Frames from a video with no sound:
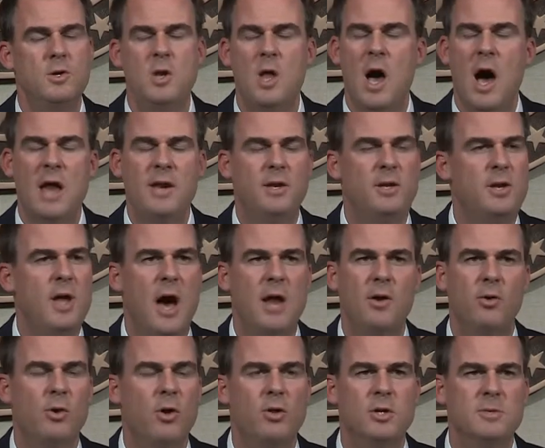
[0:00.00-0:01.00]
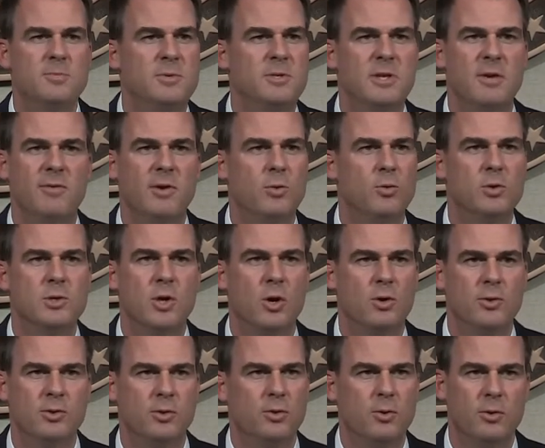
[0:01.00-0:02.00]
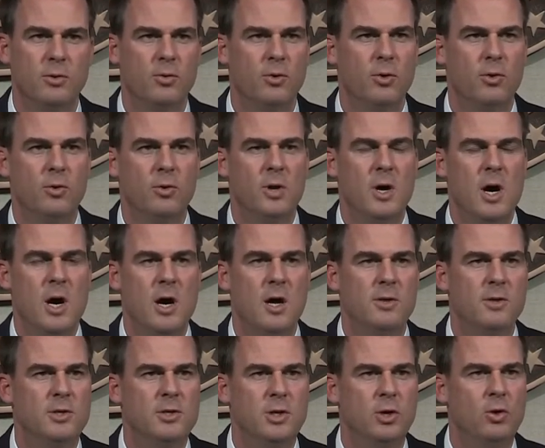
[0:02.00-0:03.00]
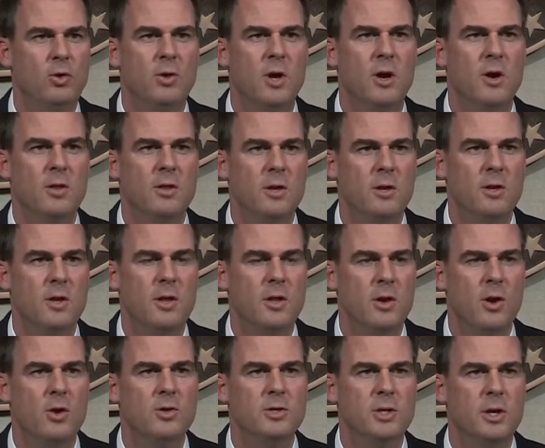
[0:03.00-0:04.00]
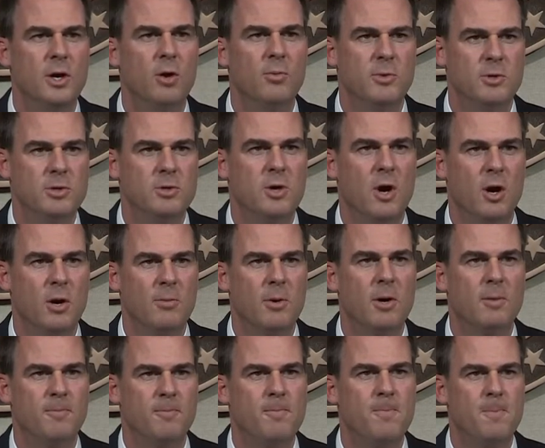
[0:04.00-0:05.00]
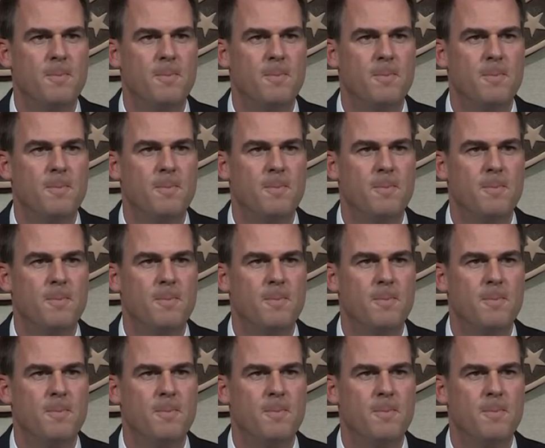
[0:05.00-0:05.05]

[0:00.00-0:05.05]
I don't know the specific results on the two there in the nursing home that you're talking about.